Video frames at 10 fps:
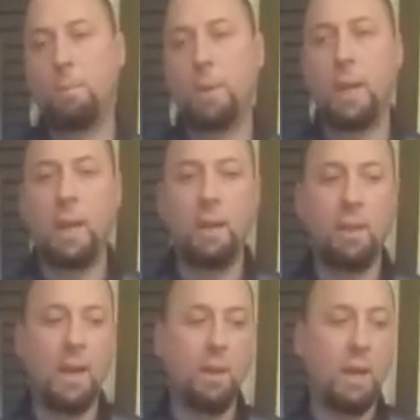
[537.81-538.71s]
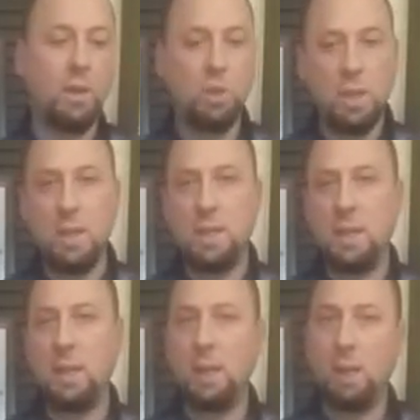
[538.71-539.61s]
playing that G,
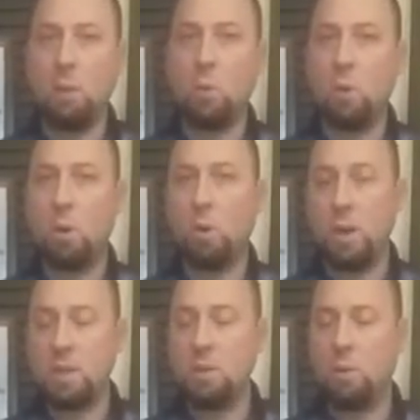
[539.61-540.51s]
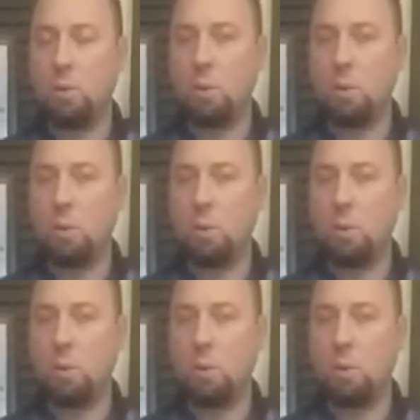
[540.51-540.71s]
D, E or grace note